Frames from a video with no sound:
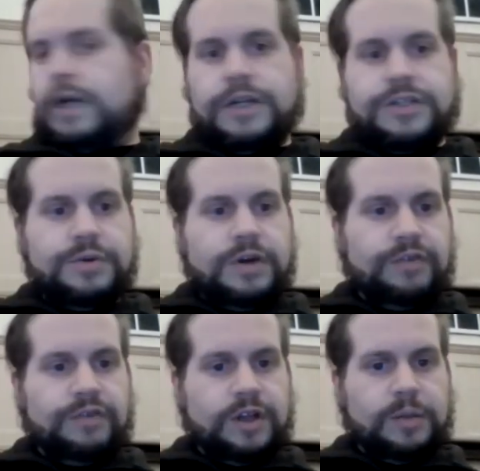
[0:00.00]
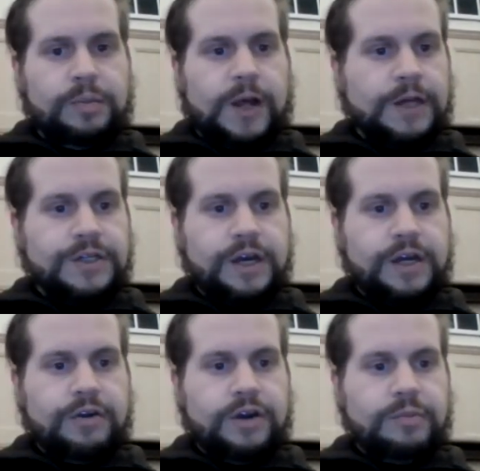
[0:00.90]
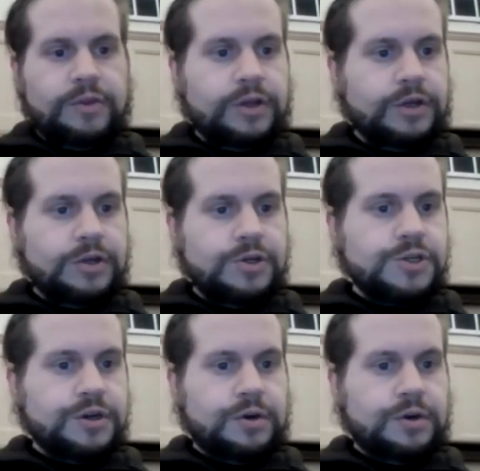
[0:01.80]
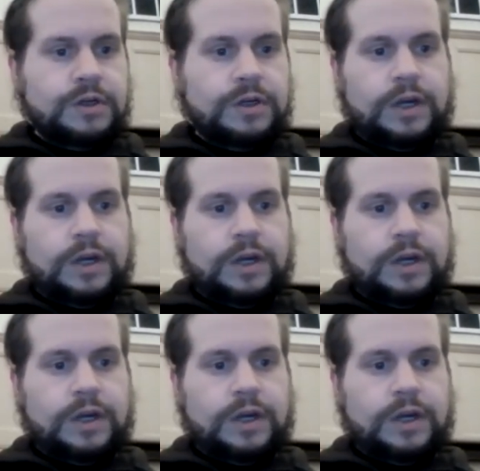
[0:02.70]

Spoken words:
I do have a little block diagram that I can show